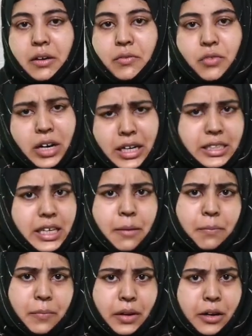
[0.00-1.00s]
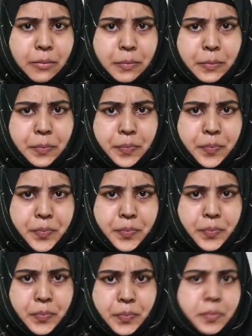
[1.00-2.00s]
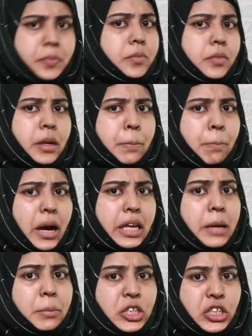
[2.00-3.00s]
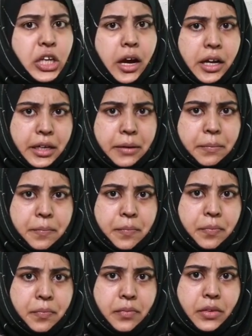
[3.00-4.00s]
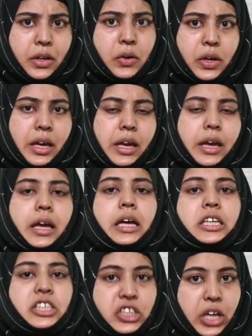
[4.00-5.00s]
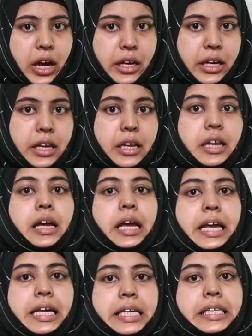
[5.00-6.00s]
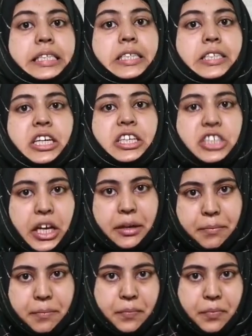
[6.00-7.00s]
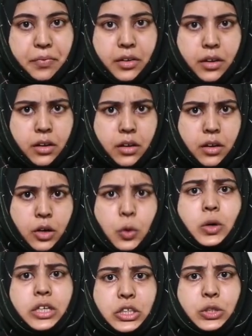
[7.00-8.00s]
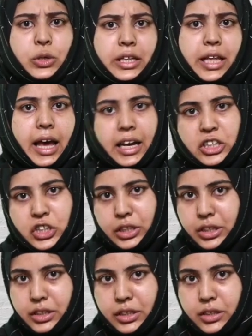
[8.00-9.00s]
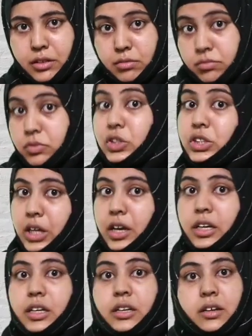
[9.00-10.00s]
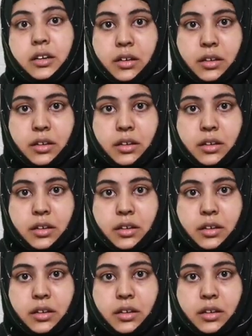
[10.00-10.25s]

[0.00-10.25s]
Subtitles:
For example, my name is Shahin. Okay, Shahin is teaching. Who is doing the action here? Shahin.